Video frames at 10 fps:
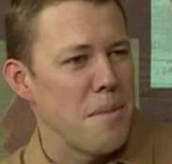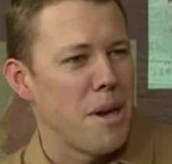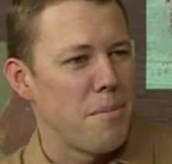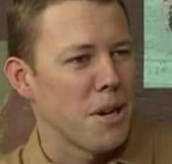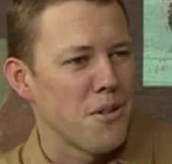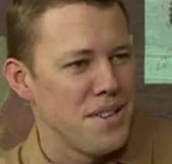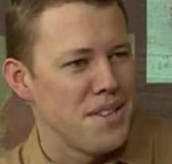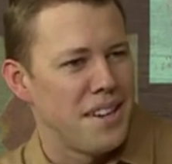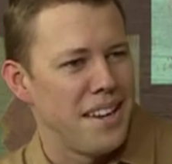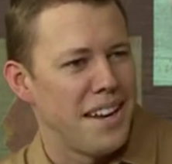in the Cape Epic
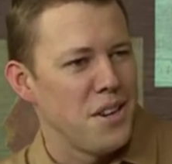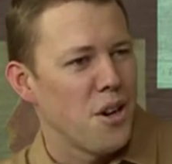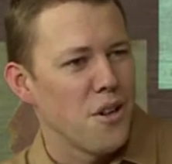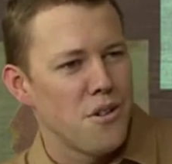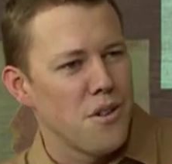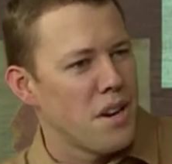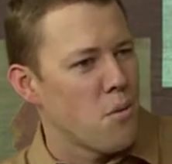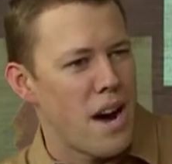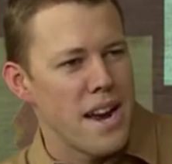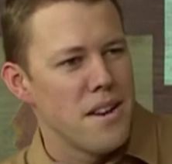recently, and you go through
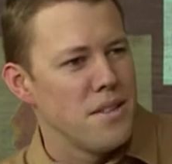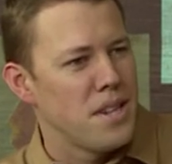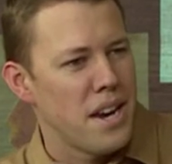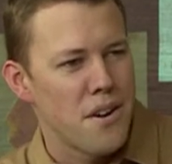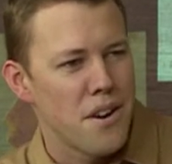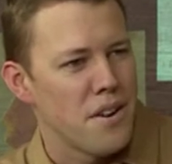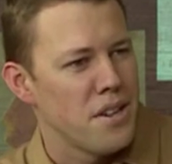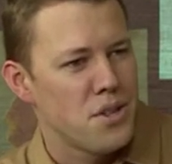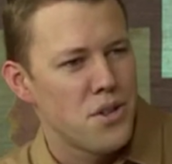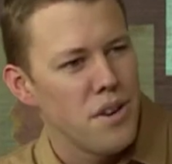that Winelands area
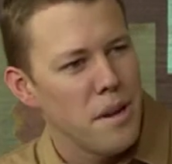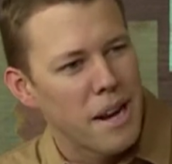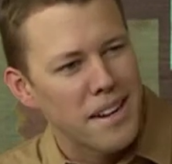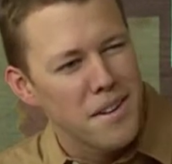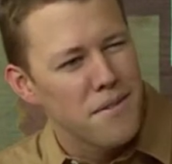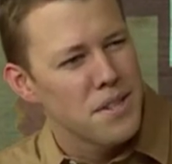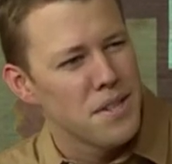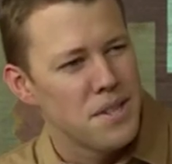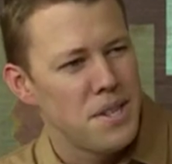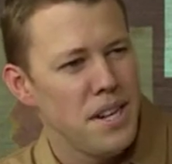and it's truly
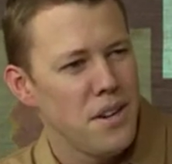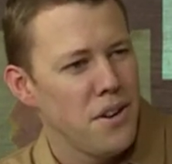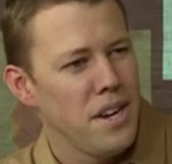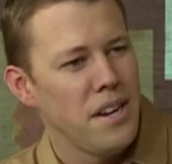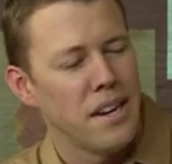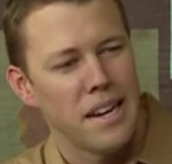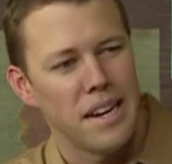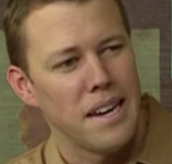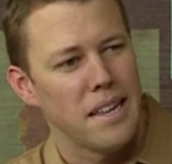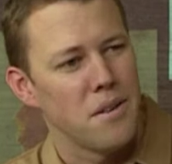magnificent scenery.
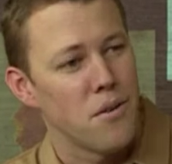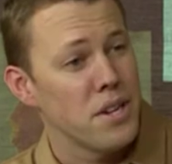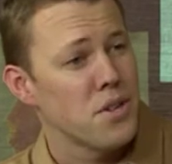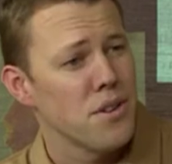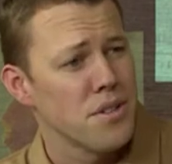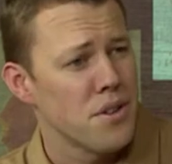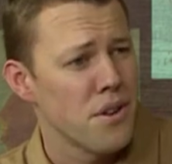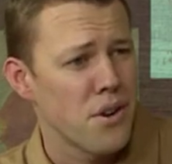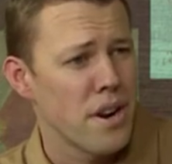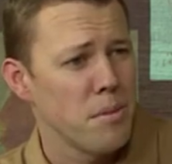Mm. Mm. Uh, the
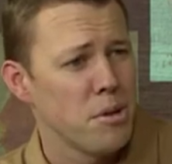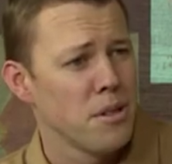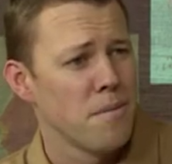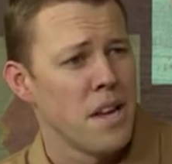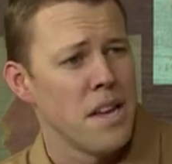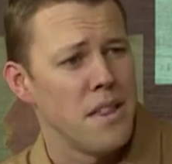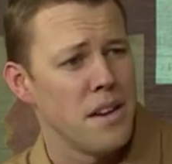restaurants are incredible.